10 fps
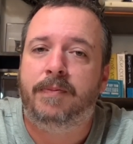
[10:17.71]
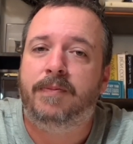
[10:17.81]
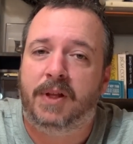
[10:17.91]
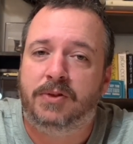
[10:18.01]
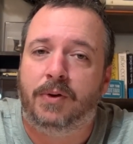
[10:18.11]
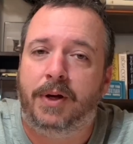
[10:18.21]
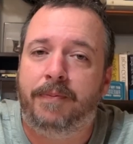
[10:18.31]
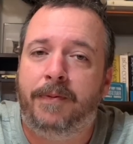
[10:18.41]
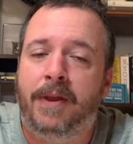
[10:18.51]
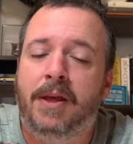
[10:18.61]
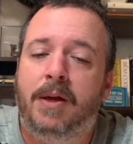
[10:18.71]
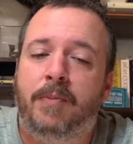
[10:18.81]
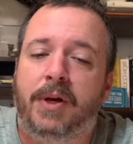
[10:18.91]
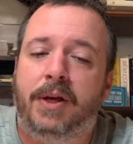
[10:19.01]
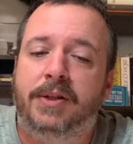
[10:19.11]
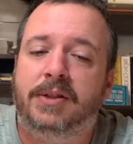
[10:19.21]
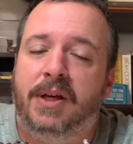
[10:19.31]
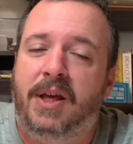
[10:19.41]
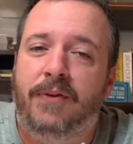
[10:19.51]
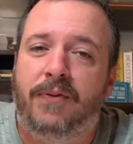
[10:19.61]
That's right, because
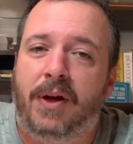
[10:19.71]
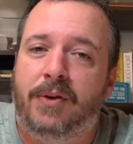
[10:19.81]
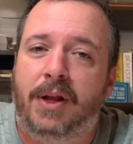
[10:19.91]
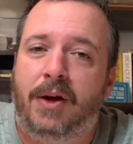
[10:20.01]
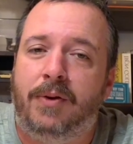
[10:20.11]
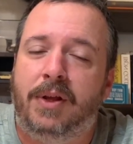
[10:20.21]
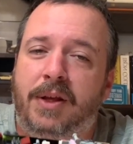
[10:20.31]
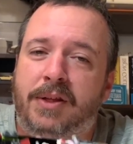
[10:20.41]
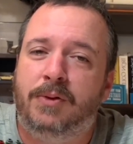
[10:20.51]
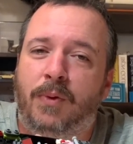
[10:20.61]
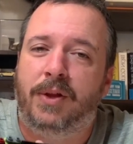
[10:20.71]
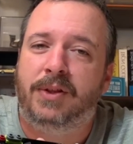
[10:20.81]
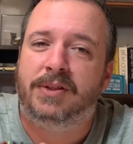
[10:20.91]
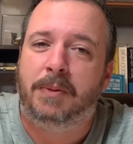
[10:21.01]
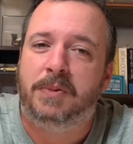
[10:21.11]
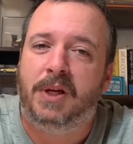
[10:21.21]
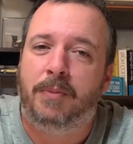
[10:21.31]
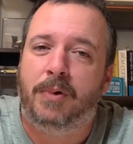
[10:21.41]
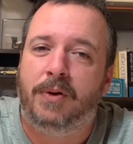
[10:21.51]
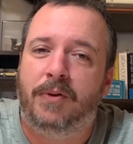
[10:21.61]
he found out it's around the
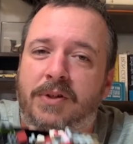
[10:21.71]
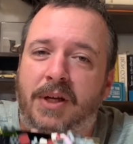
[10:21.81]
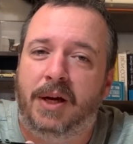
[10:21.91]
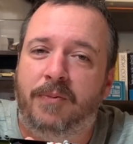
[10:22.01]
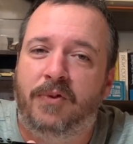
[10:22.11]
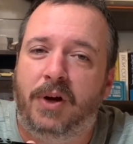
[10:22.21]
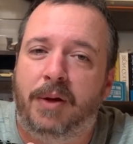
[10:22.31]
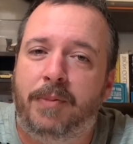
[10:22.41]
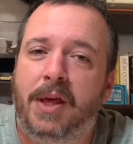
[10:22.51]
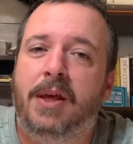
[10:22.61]
September time frame